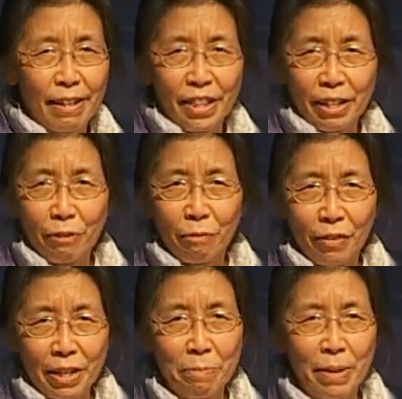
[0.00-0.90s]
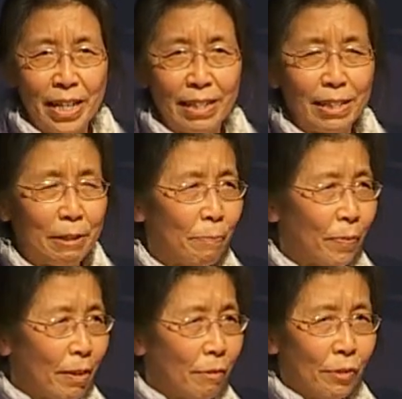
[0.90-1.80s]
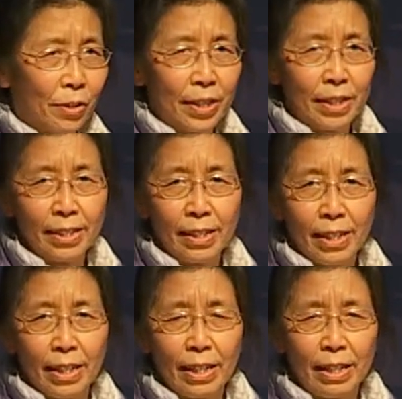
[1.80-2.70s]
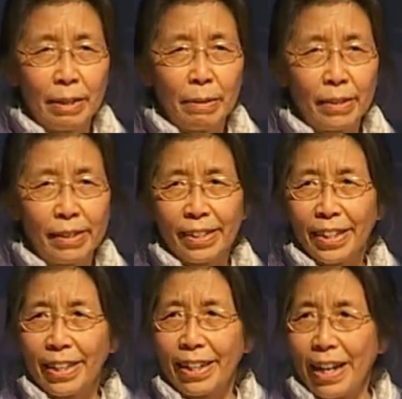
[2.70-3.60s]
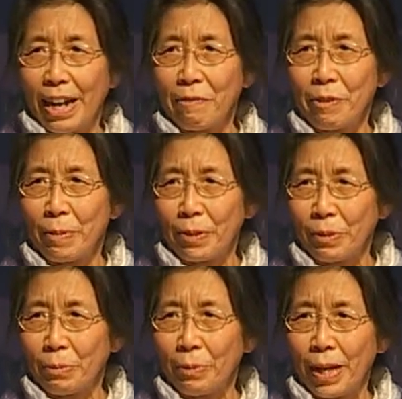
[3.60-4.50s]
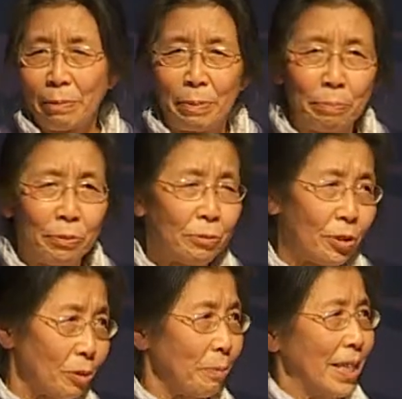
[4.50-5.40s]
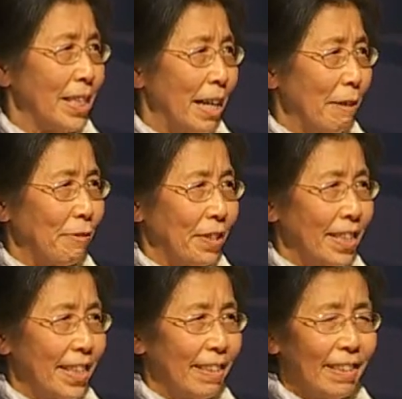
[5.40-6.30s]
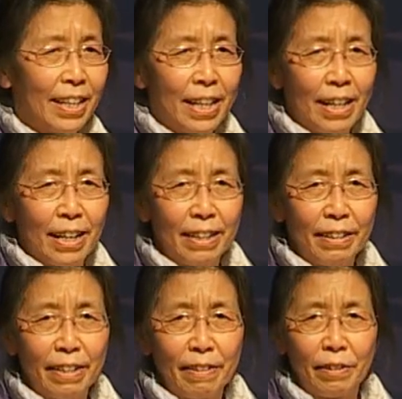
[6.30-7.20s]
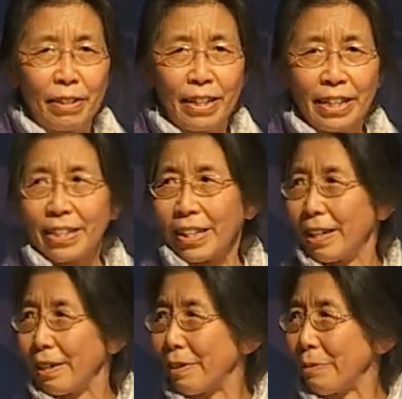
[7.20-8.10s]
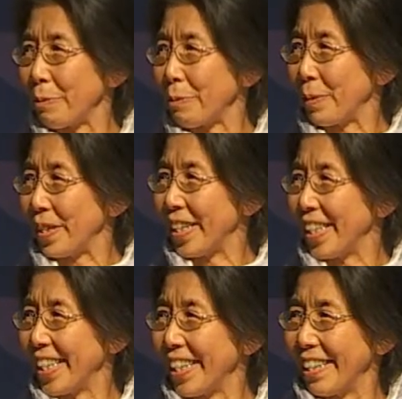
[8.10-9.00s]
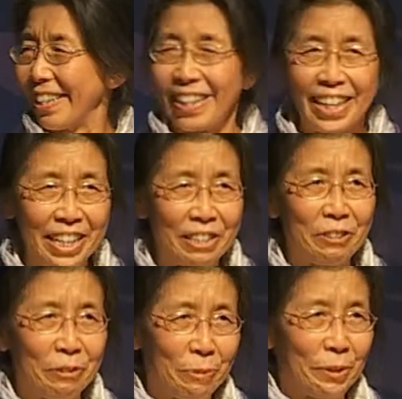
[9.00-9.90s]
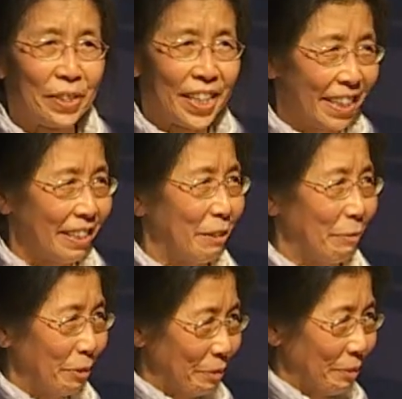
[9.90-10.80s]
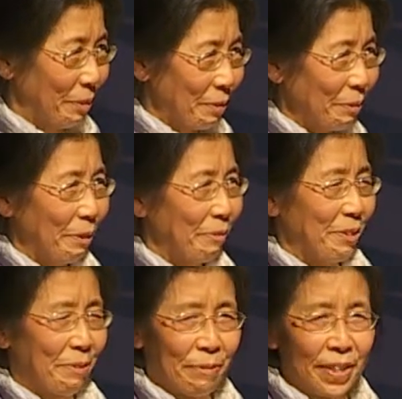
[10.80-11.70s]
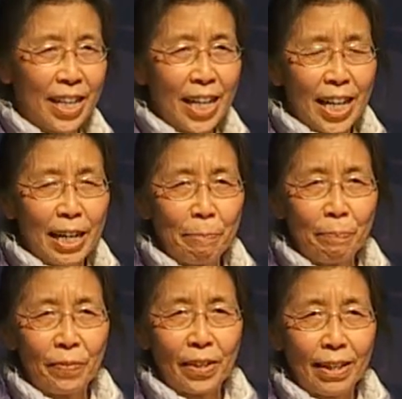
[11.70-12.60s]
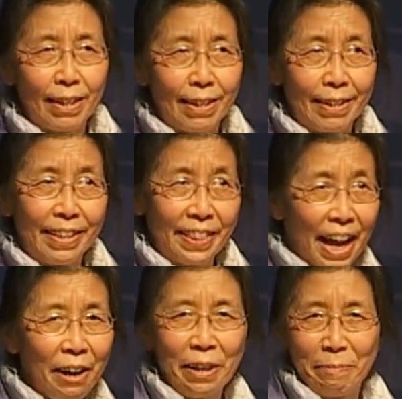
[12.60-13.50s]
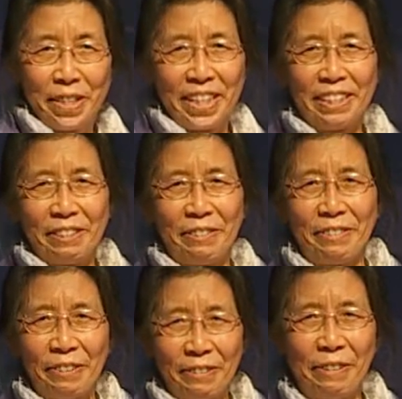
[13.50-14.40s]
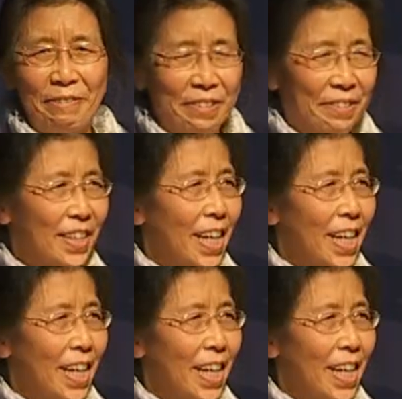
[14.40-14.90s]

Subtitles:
thank you very much for everybody who has been put so much effort in. And then later on, we will thanks to all of you. And now I'm thinking to all of you.